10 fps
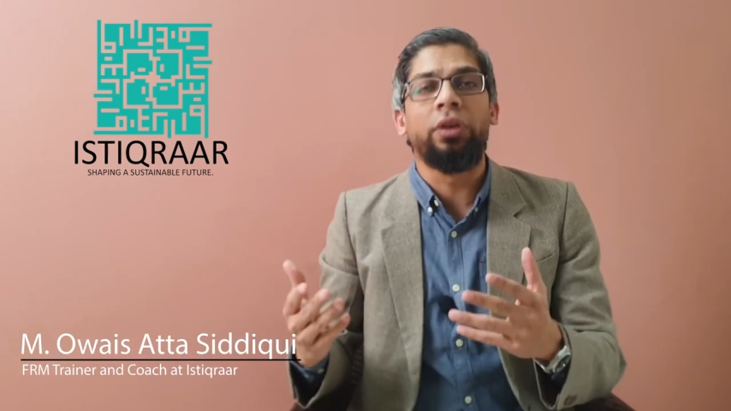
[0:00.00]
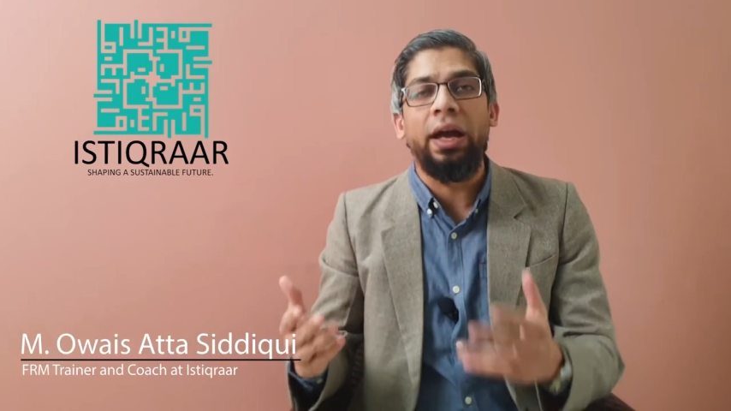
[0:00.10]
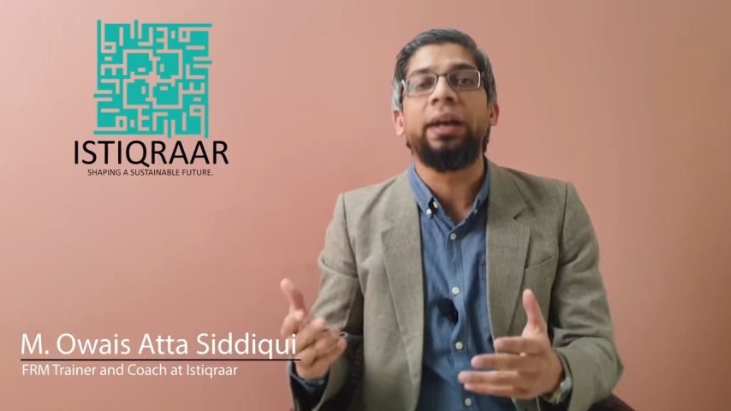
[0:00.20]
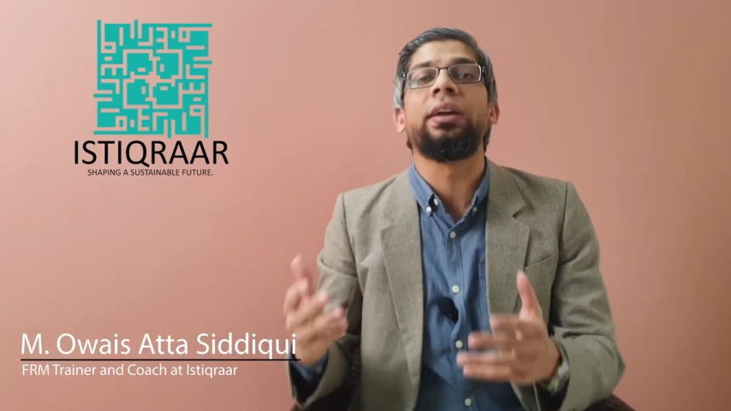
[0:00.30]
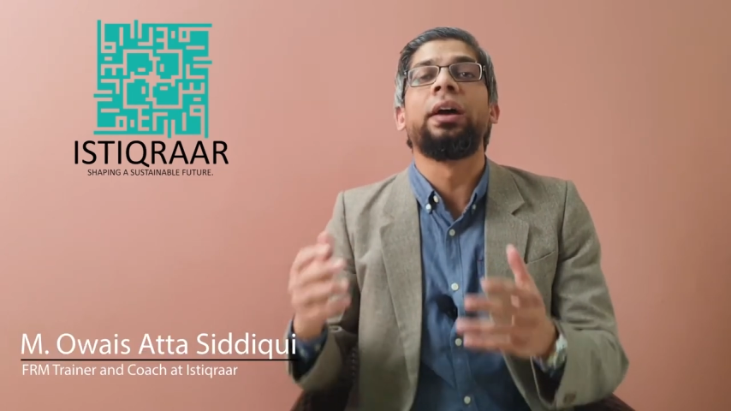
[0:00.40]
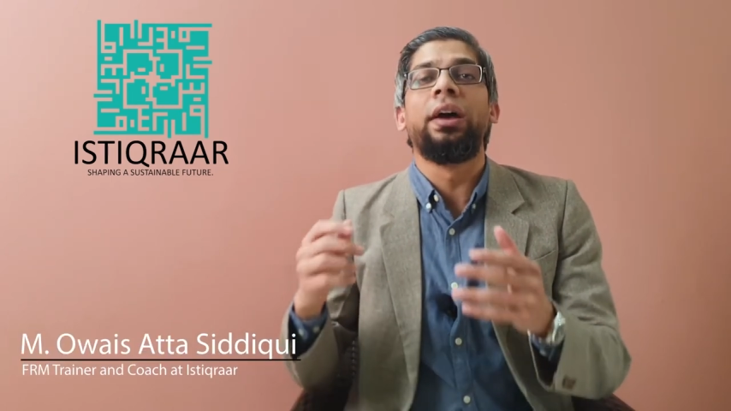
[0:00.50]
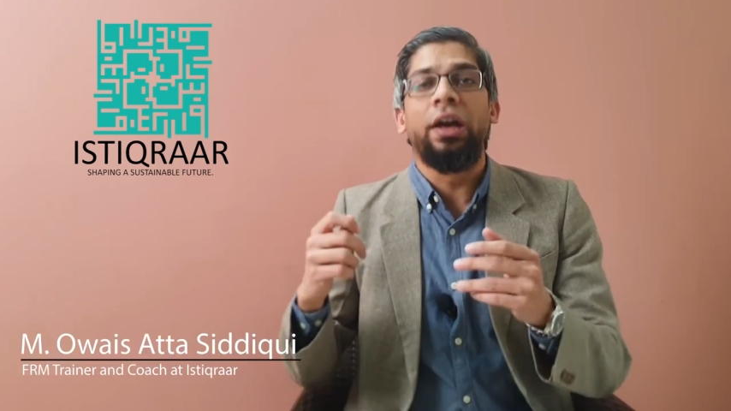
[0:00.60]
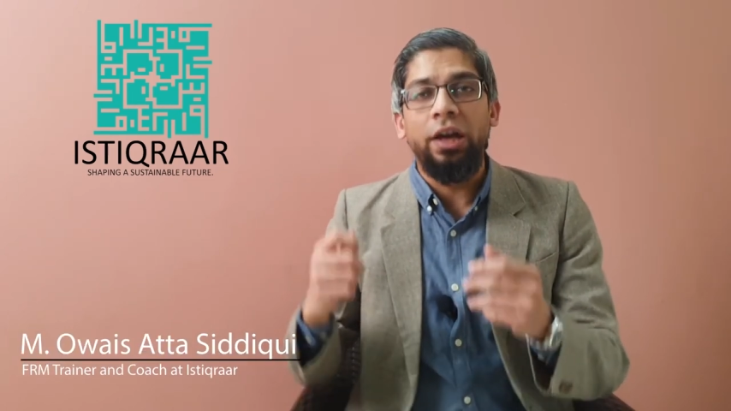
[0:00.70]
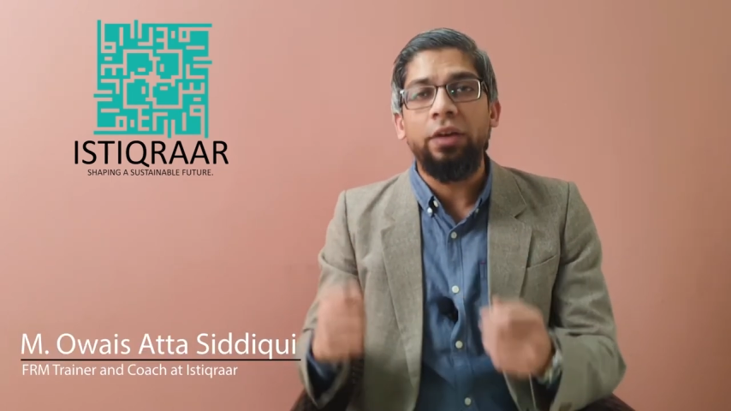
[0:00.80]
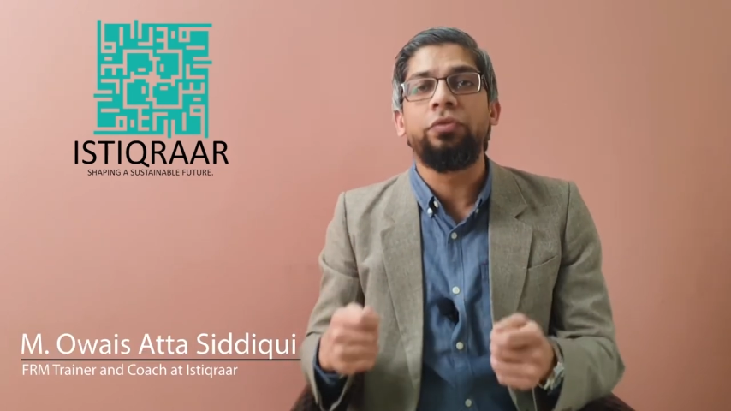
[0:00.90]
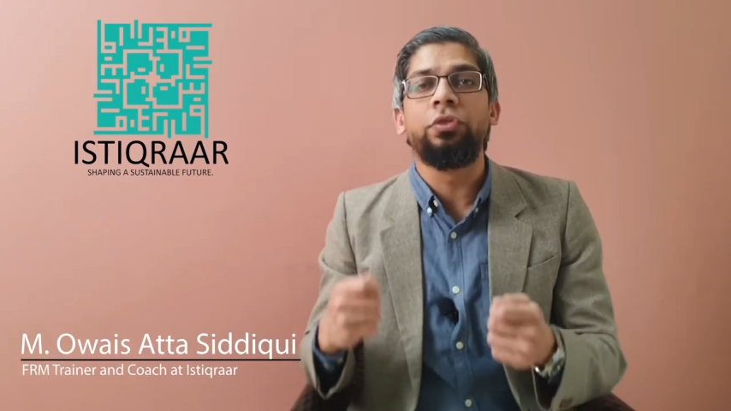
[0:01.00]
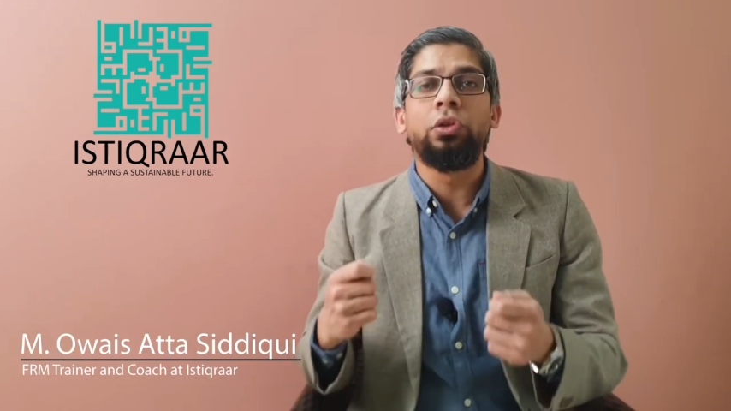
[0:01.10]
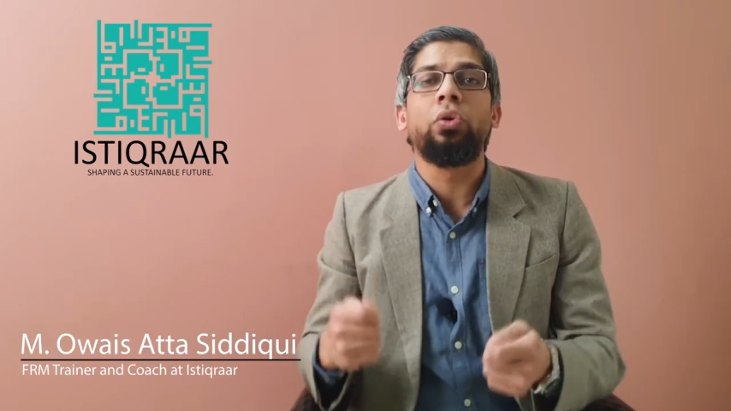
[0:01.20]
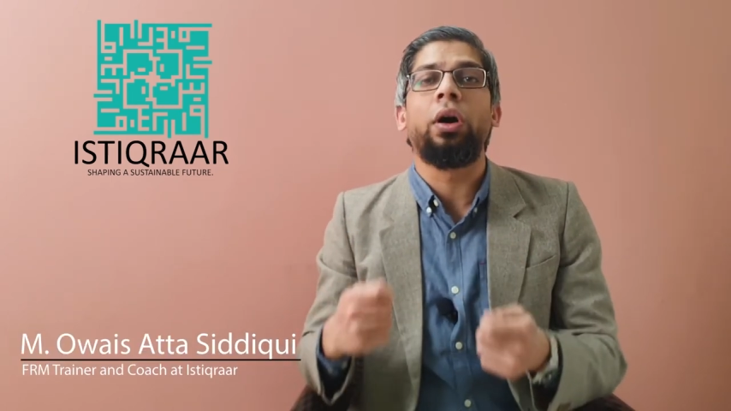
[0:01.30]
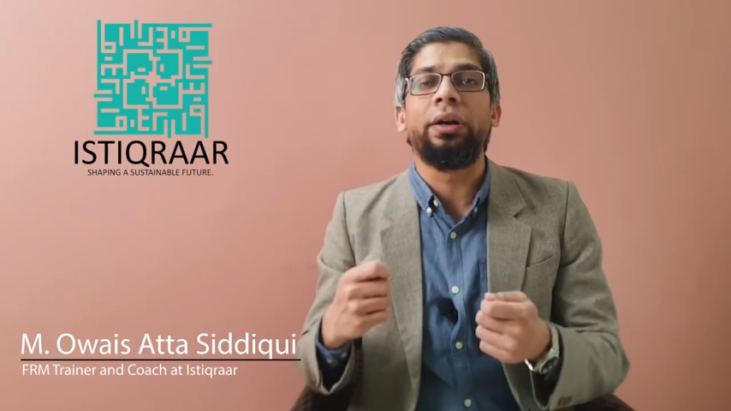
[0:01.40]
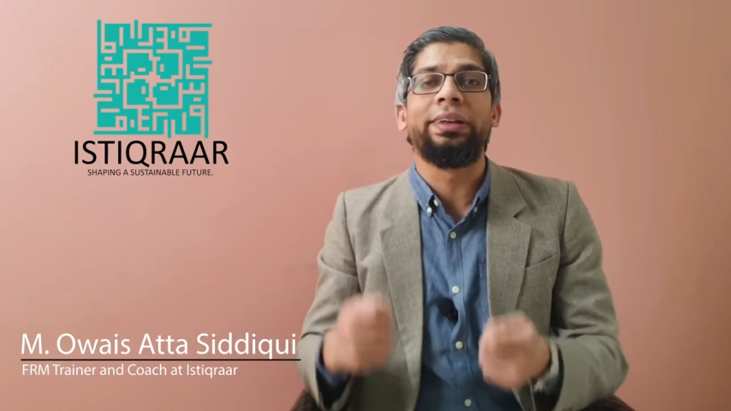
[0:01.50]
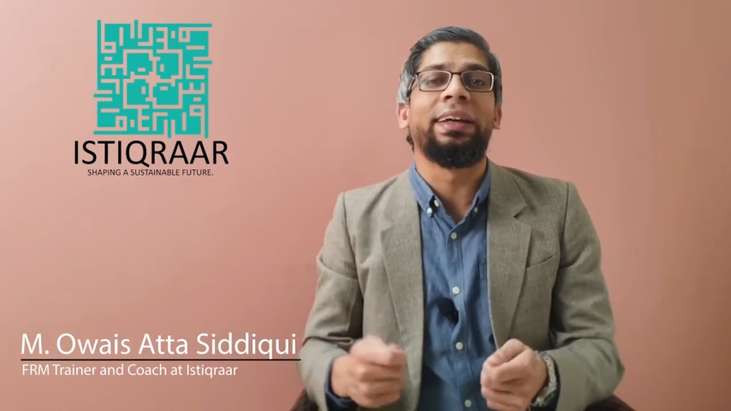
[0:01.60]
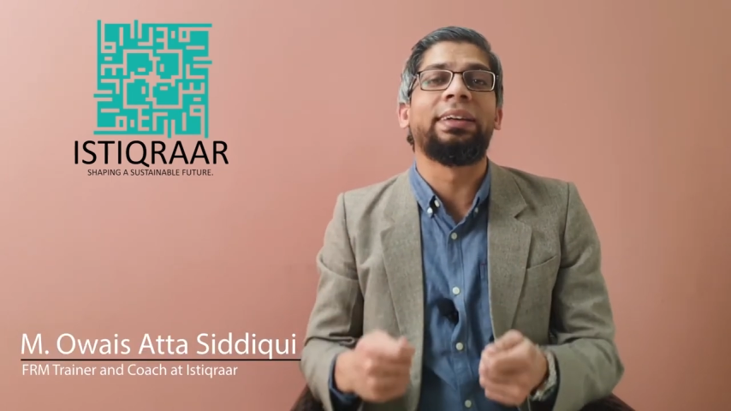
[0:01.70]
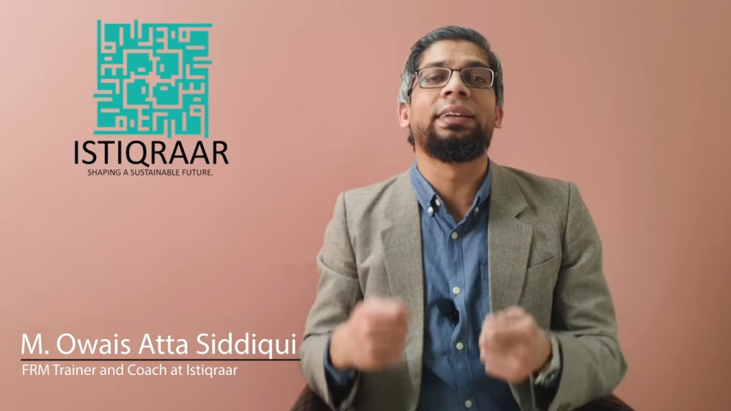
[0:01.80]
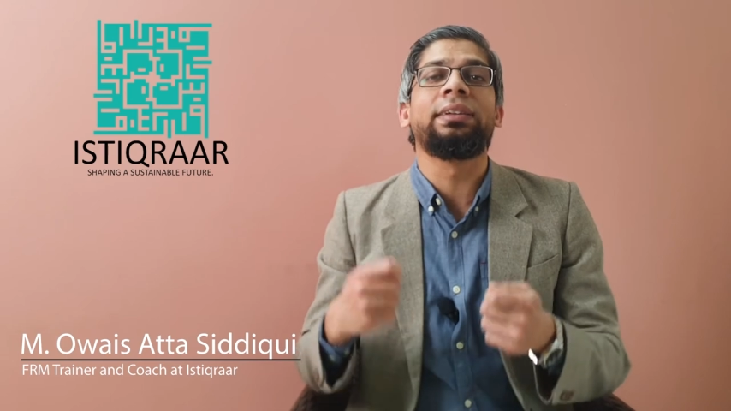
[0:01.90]
get if you are
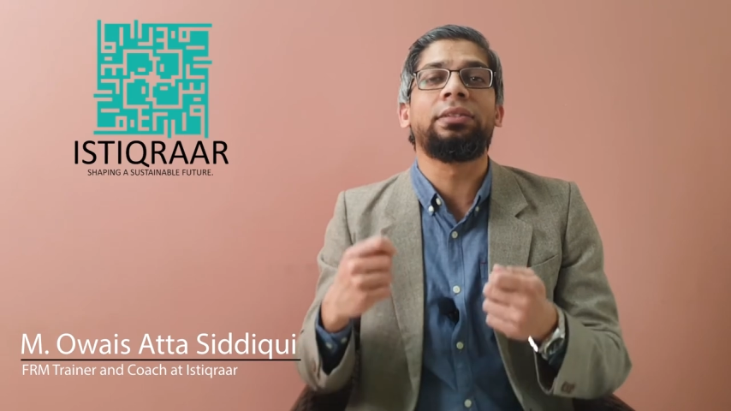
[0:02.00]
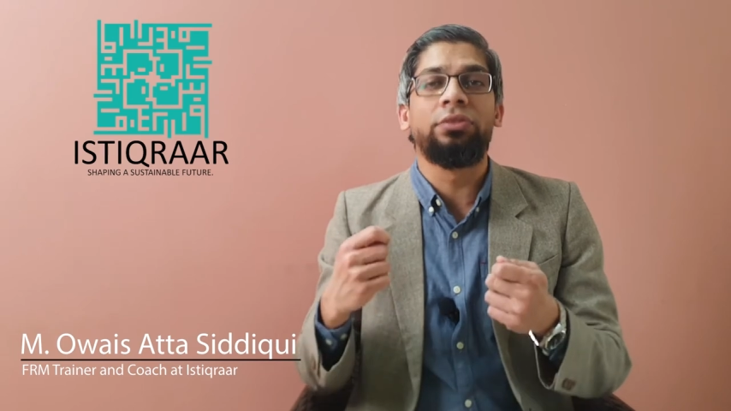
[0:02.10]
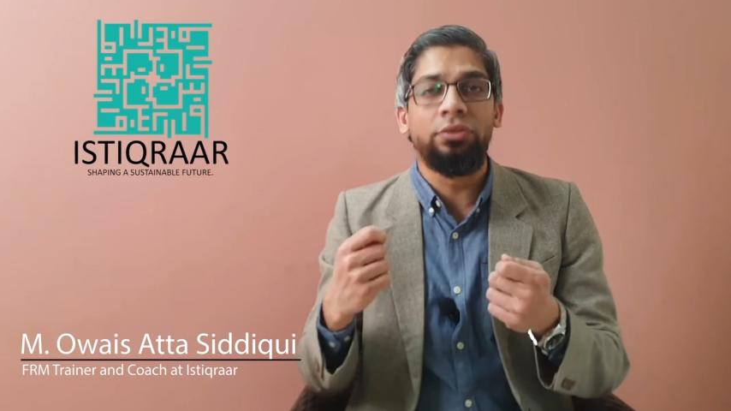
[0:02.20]
taking